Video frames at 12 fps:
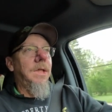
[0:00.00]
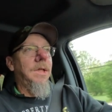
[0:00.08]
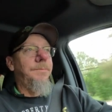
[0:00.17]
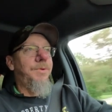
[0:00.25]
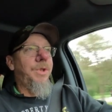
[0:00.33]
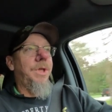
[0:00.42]

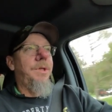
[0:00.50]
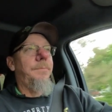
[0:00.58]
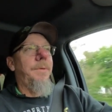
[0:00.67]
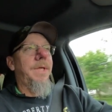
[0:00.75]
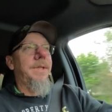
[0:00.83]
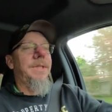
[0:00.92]
I'm trying to
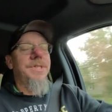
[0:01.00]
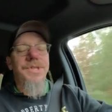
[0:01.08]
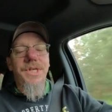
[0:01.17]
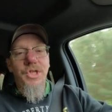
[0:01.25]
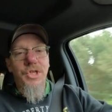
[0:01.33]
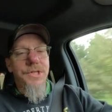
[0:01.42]
make
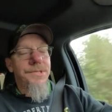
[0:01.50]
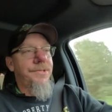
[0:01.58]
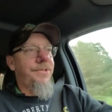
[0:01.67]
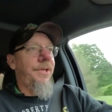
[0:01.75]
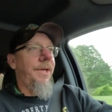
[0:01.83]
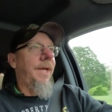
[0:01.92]

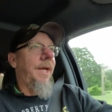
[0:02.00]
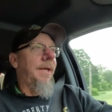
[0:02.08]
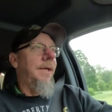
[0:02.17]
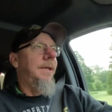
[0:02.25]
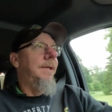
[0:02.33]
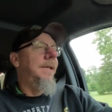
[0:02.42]
decisions
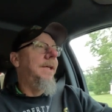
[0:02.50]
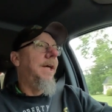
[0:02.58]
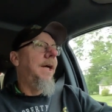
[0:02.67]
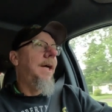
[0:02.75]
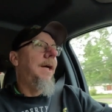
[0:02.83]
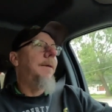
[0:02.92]
today.
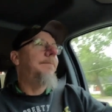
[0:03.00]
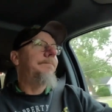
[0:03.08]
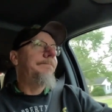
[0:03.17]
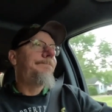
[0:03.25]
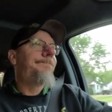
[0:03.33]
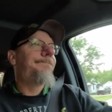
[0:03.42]

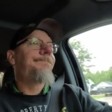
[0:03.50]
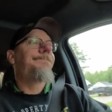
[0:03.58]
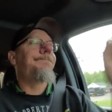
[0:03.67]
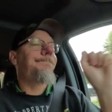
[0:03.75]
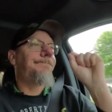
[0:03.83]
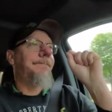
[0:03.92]

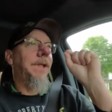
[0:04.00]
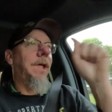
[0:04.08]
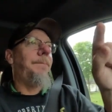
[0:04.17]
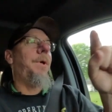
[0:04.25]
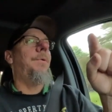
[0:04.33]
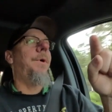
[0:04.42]

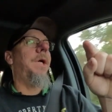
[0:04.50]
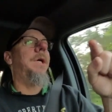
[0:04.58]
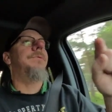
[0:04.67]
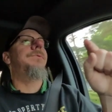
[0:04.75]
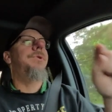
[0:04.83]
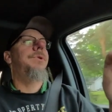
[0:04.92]
I'm going
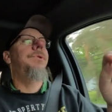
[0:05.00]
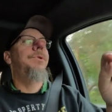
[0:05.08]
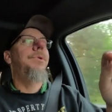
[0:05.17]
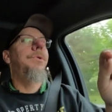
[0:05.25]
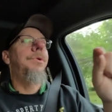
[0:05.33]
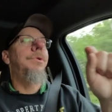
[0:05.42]
out to
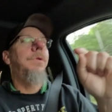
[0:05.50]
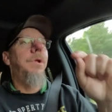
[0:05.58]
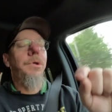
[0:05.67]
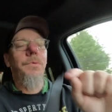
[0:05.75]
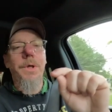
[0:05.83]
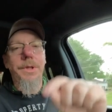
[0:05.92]

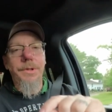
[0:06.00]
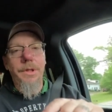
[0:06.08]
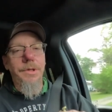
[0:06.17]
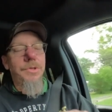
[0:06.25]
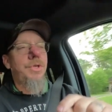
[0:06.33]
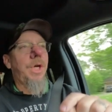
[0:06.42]
look where
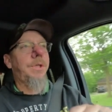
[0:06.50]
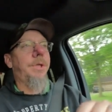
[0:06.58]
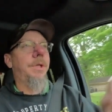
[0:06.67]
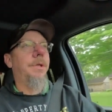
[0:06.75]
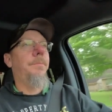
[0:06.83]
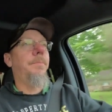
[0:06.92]
they're
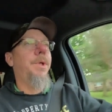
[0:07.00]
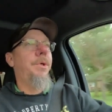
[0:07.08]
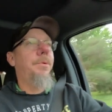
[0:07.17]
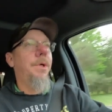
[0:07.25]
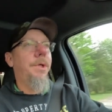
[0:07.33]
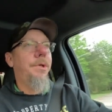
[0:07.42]
injecting the
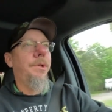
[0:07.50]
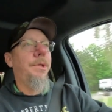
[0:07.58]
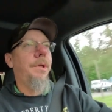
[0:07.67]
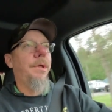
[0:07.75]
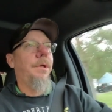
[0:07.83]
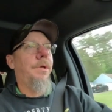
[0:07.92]
manure into
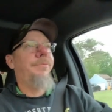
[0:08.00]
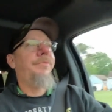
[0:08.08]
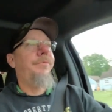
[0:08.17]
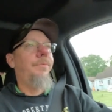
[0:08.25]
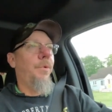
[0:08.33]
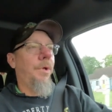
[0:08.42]
the
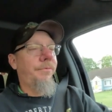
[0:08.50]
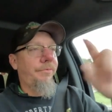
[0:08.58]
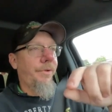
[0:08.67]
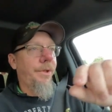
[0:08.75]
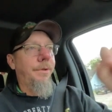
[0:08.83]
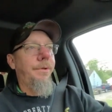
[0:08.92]
one
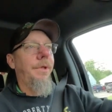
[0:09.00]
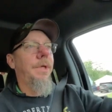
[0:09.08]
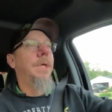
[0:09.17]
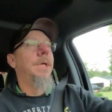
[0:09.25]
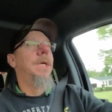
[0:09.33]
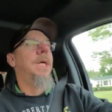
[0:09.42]
field.
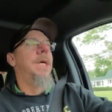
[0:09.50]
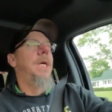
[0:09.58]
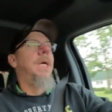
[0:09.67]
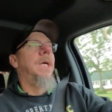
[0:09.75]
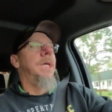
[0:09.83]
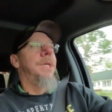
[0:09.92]

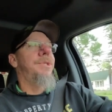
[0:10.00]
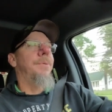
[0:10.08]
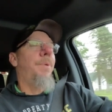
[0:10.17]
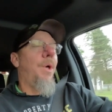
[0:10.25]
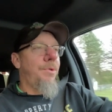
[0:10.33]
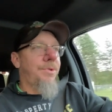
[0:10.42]

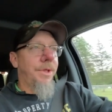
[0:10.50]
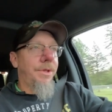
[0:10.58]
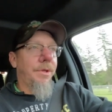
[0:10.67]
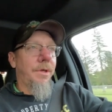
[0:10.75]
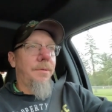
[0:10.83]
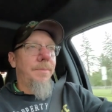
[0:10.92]
Supposedly
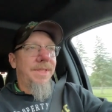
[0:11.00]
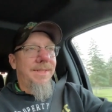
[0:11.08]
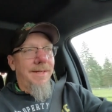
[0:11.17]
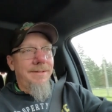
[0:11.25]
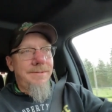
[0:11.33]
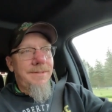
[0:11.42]
they're going to be
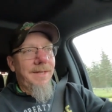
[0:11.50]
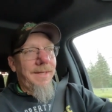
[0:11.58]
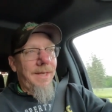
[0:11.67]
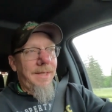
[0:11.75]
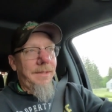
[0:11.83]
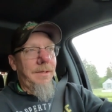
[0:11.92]
done
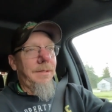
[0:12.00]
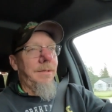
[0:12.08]
today.